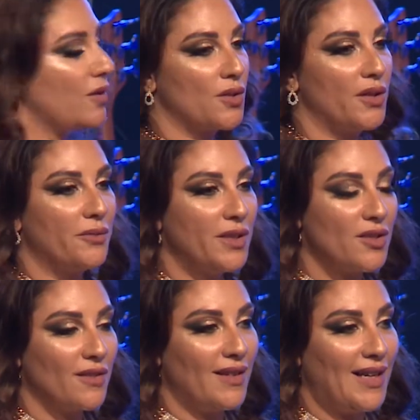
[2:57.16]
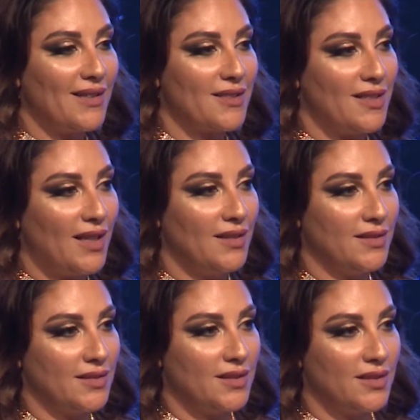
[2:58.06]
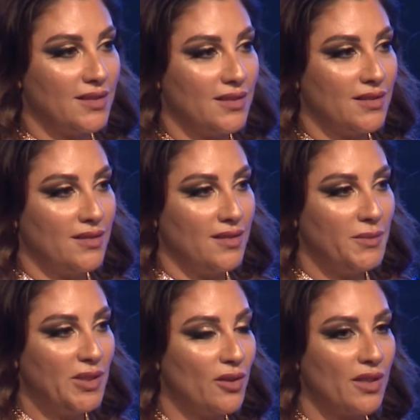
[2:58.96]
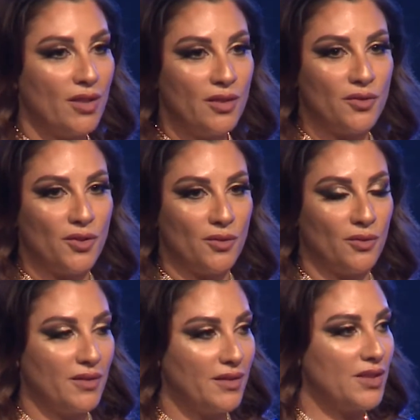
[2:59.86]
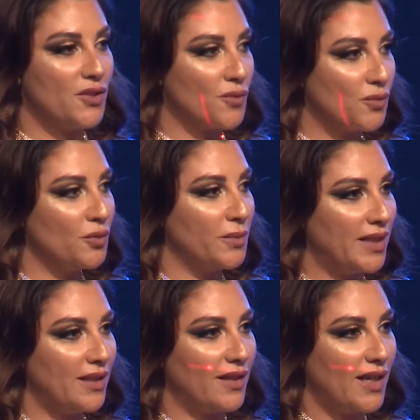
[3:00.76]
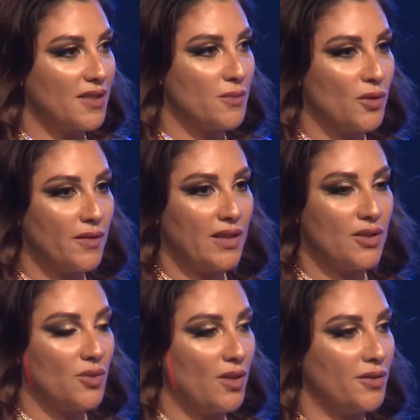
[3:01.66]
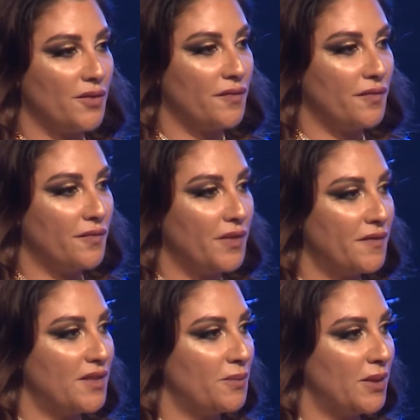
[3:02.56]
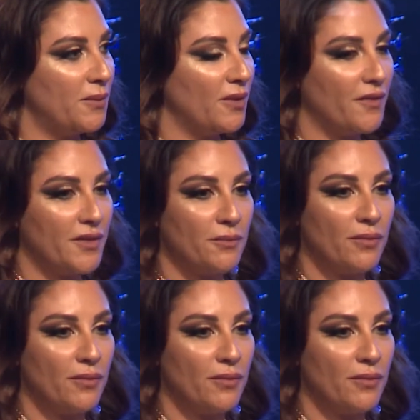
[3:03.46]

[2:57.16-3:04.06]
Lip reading: also a region that has talent. I mean, look around you. This room here has more than 250 people of the